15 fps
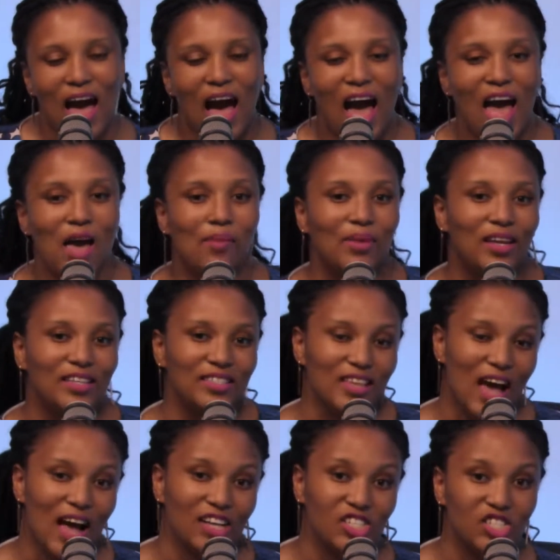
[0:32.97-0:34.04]
I am
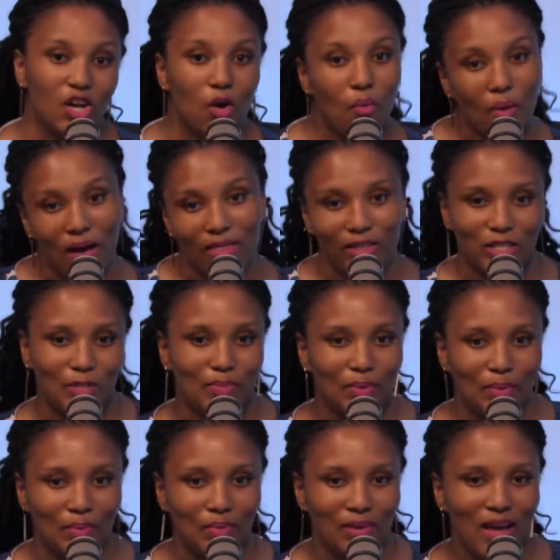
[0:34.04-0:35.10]
Latasha
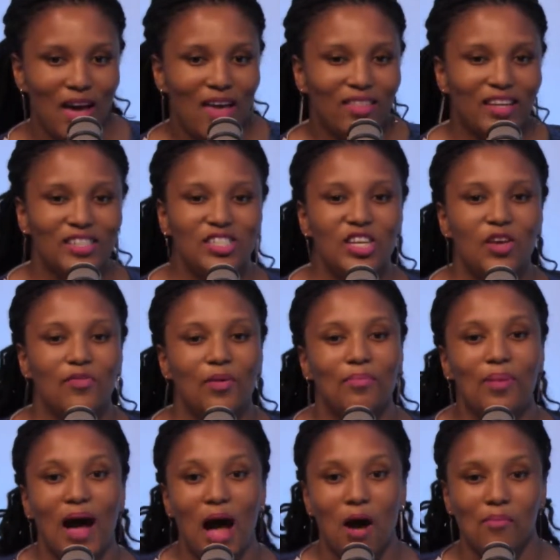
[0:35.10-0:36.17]
Weatherspoon, the Chief
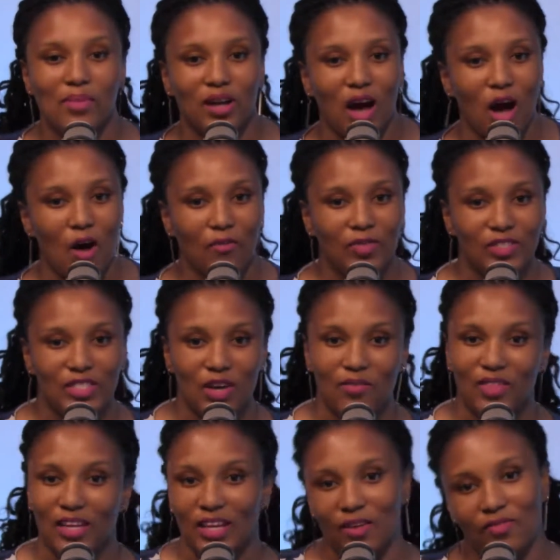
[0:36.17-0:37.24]
Empowerment Officer of
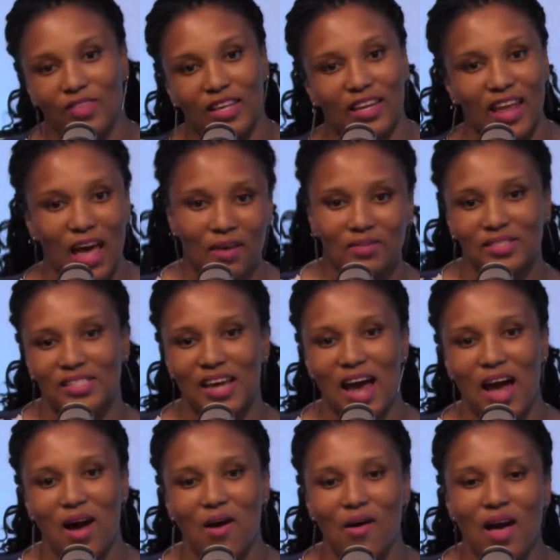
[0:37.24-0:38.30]
the Lifted
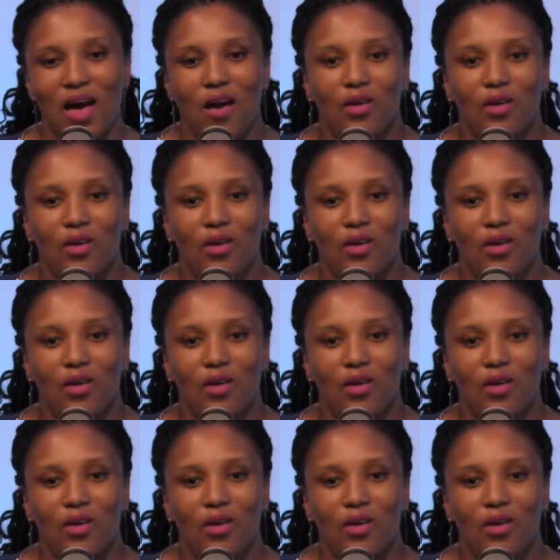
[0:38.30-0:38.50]
Lifestyle.